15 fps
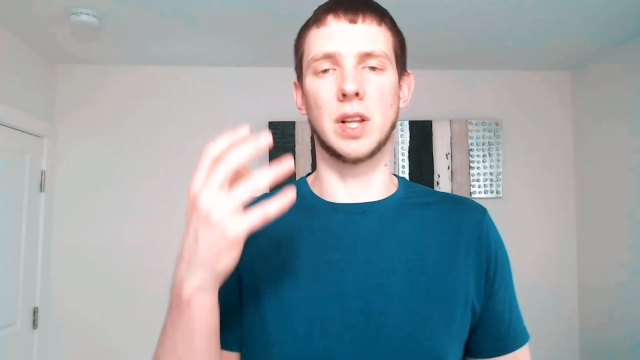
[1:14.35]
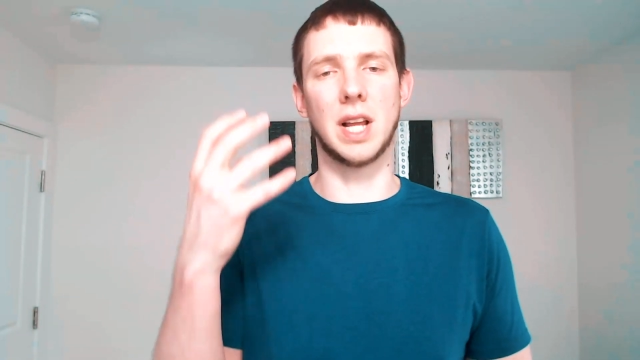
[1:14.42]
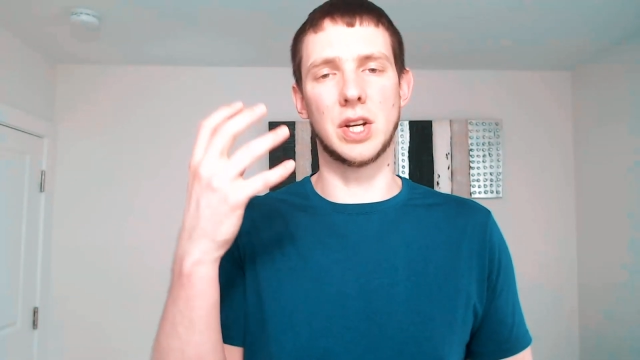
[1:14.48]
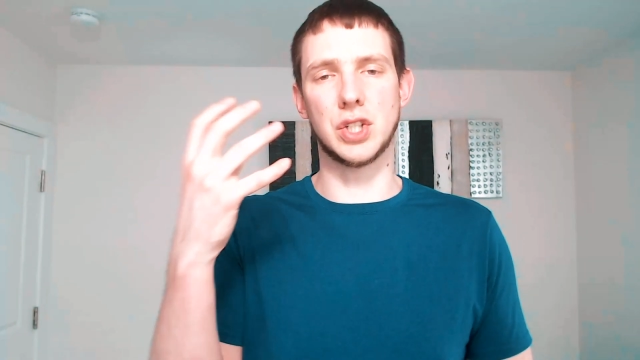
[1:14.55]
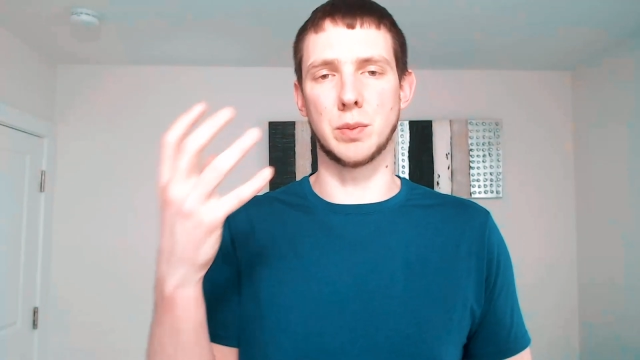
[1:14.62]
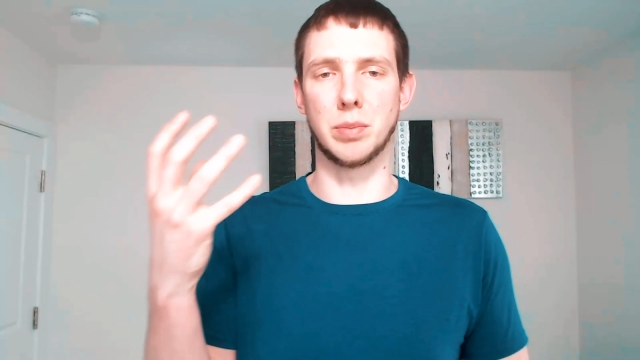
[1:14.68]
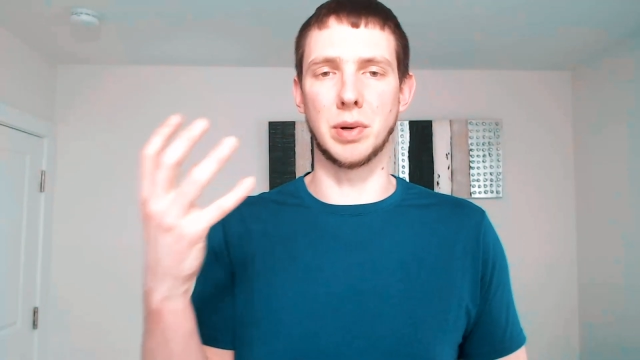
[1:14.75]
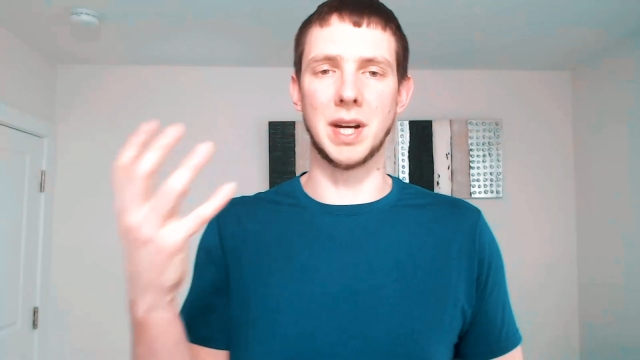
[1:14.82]

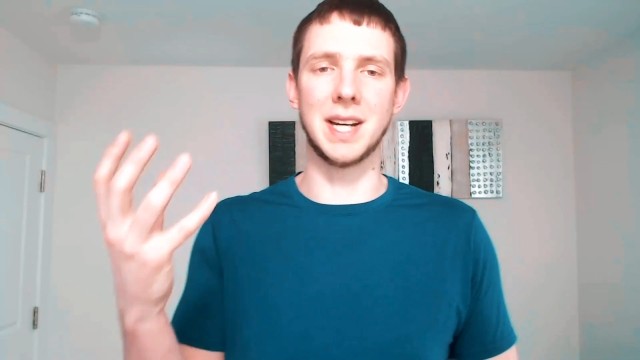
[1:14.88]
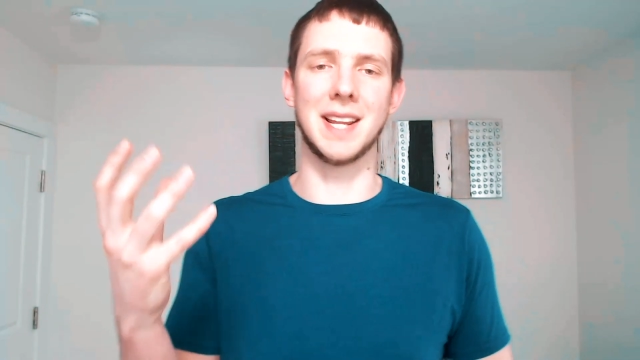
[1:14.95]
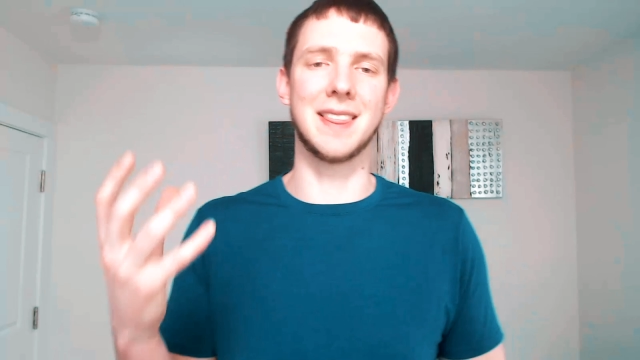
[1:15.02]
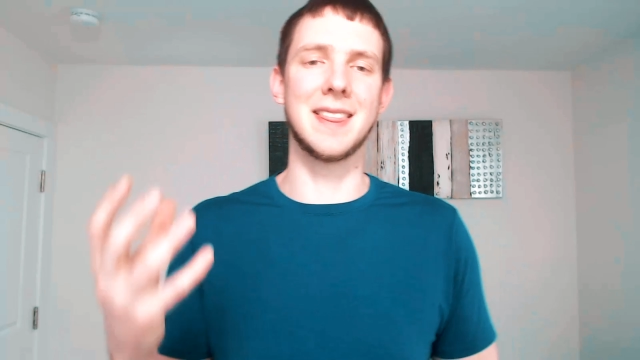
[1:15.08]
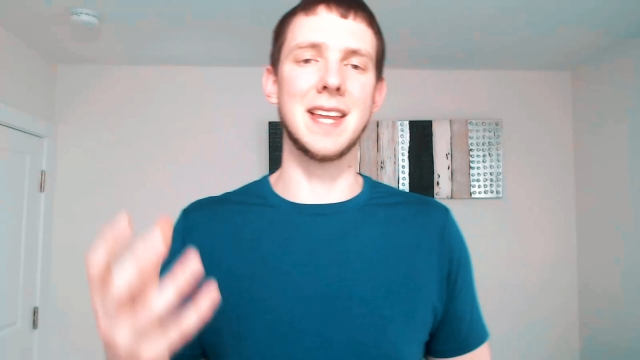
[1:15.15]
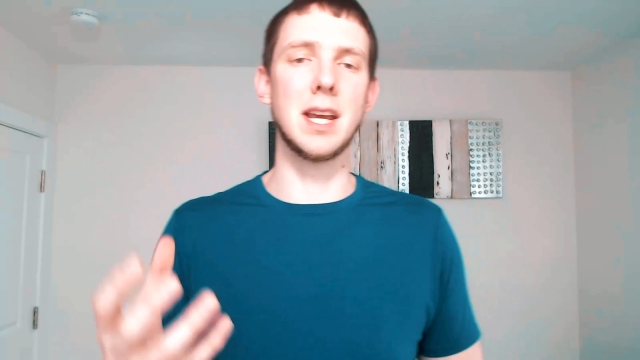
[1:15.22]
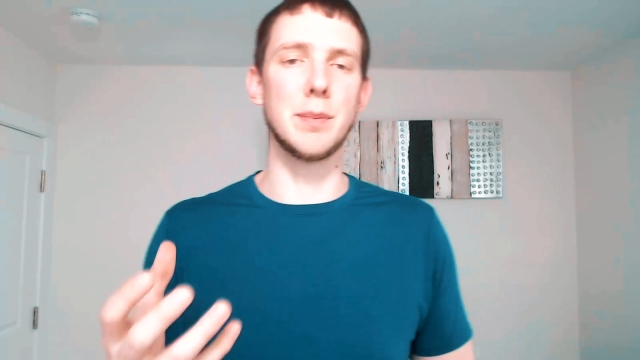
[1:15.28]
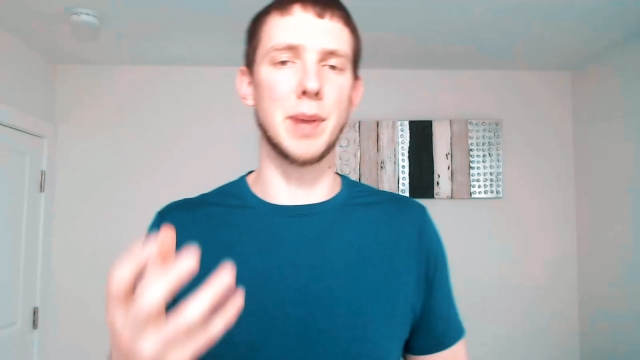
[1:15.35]
allows your brain to
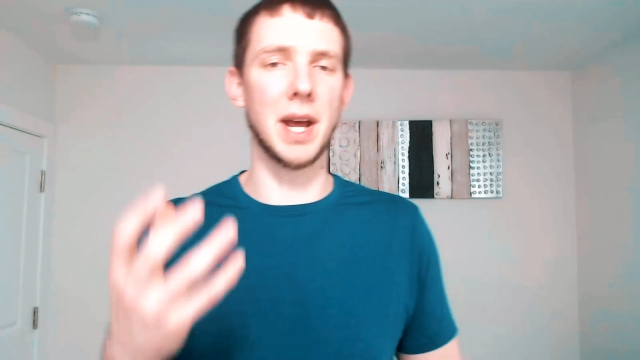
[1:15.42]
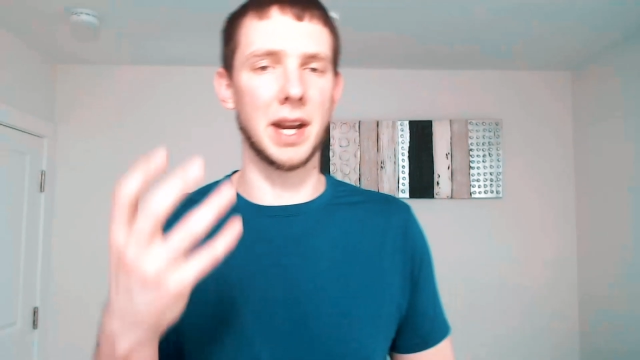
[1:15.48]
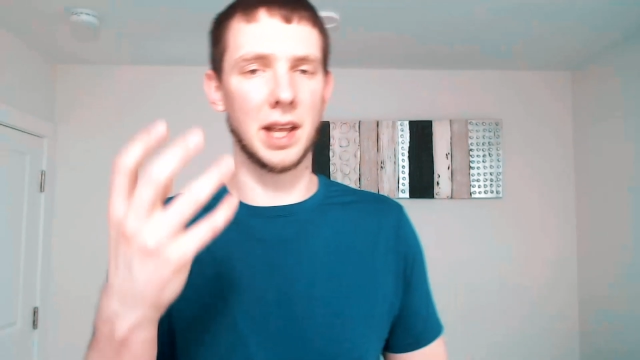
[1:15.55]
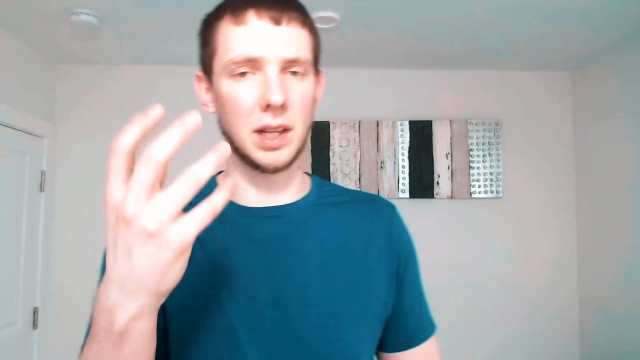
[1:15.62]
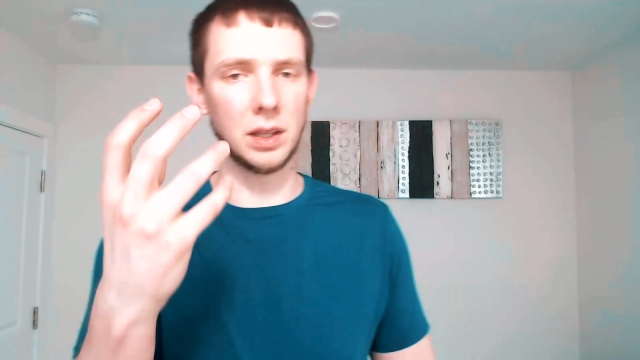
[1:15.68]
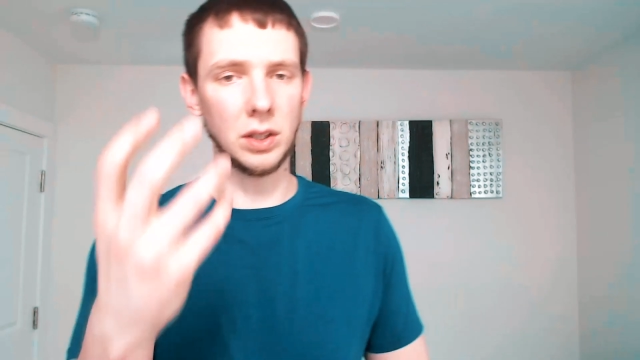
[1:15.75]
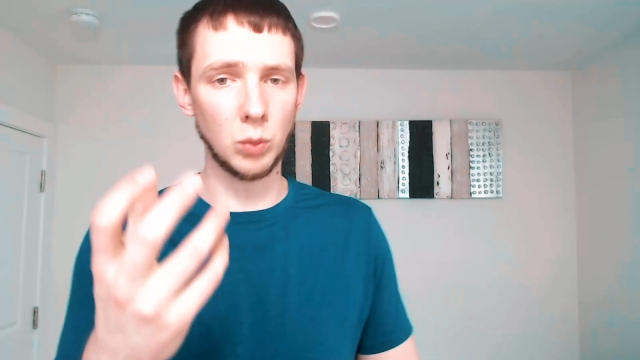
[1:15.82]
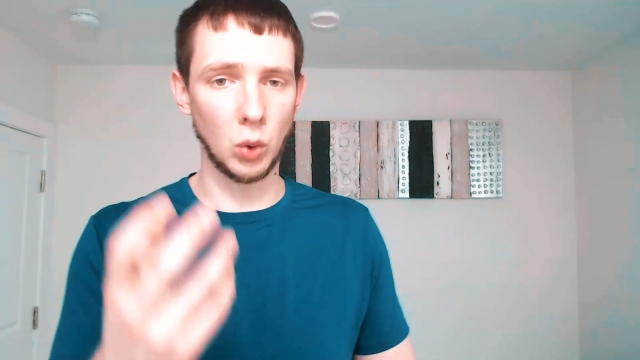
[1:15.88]
think about it
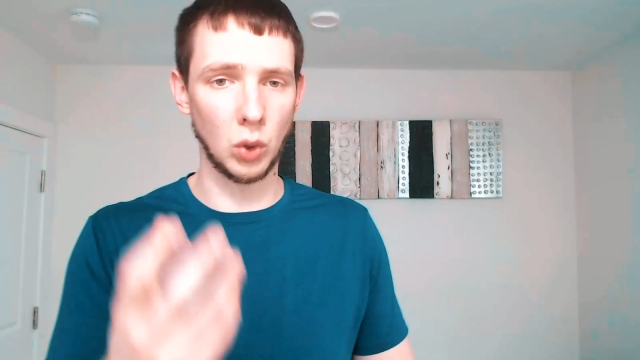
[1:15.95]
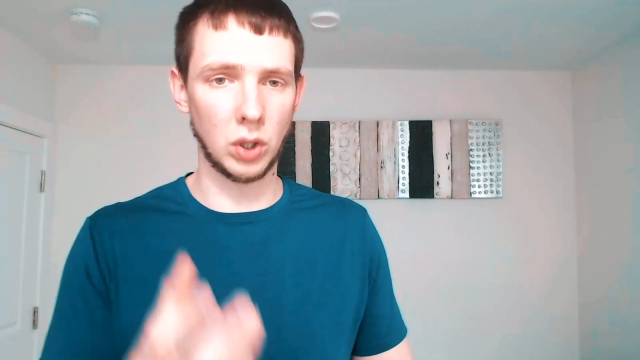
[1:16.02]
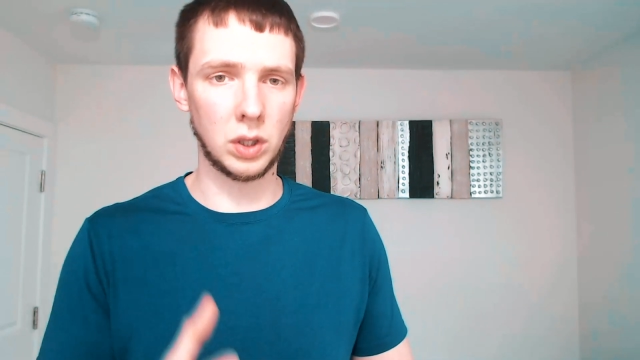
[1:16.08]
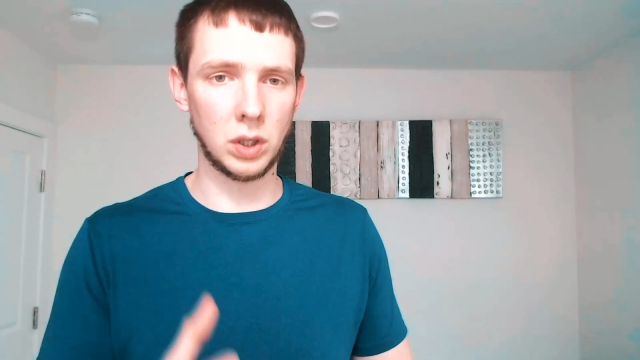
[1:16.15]
a little more